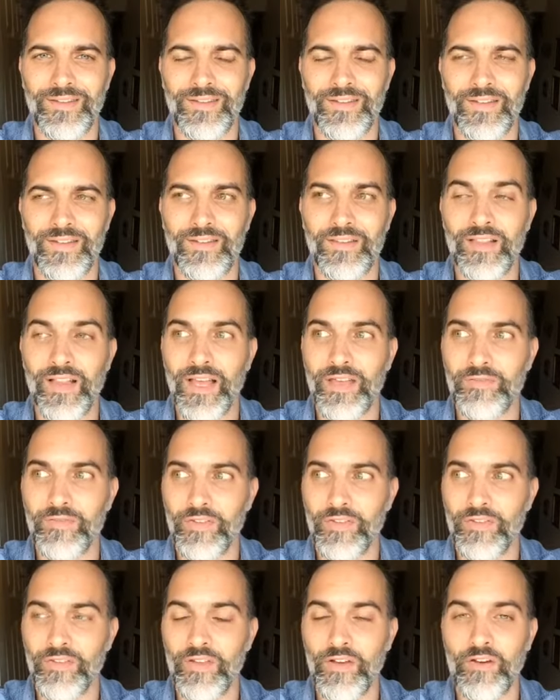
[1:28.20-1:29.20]
is life
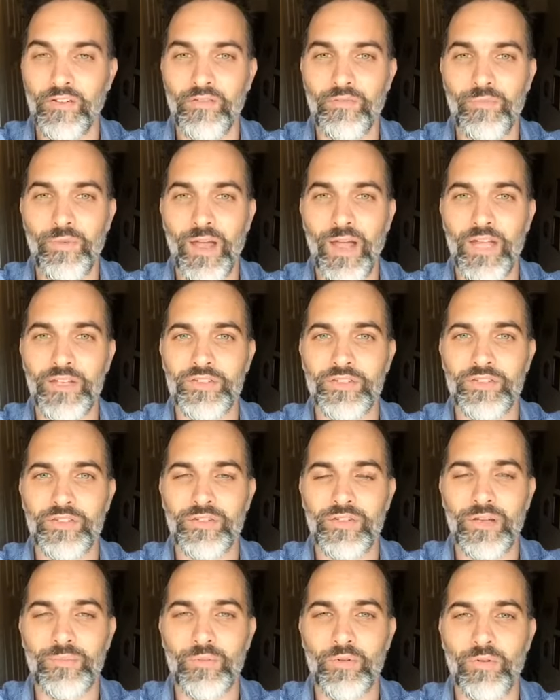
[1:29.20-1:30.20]
itself
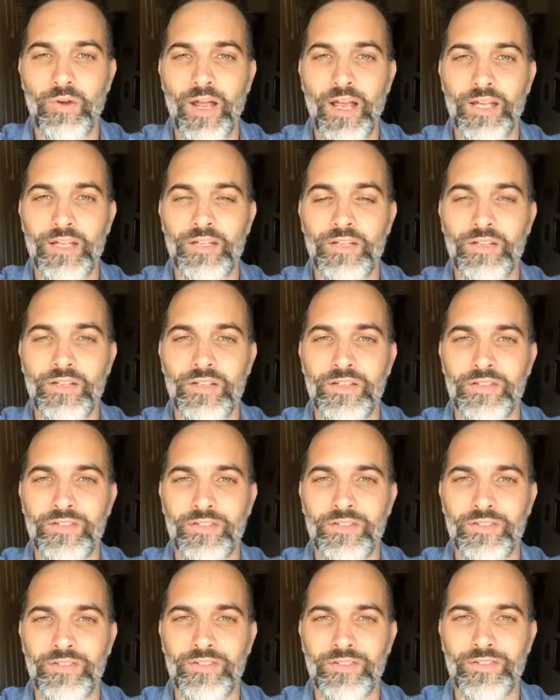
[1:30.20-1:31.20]
magical and
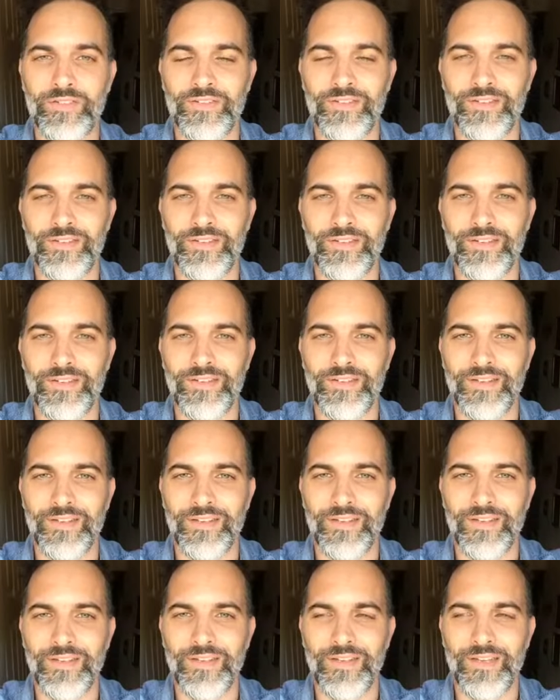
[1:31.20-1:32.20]
miraculous,
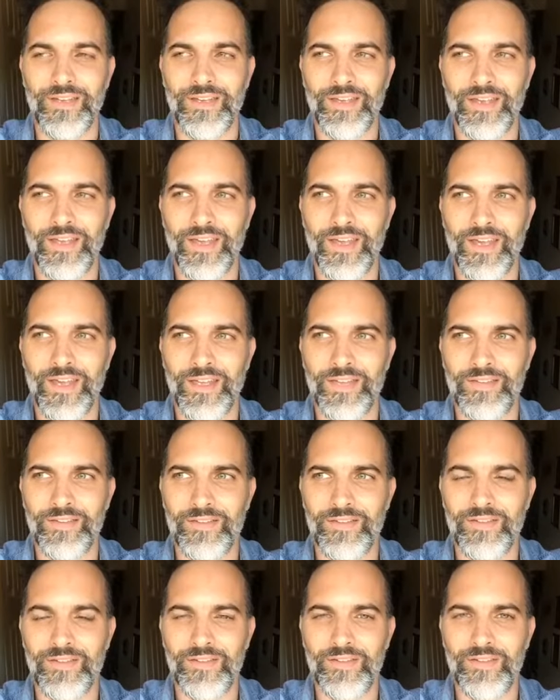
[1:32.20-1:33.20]

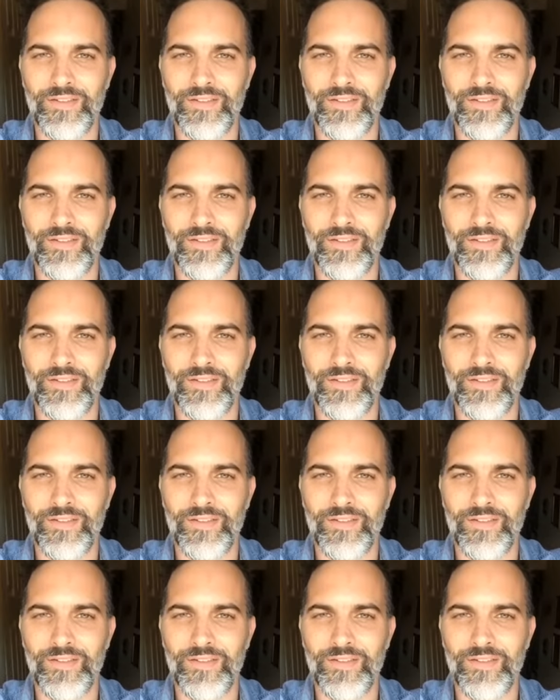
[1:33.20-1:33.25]
and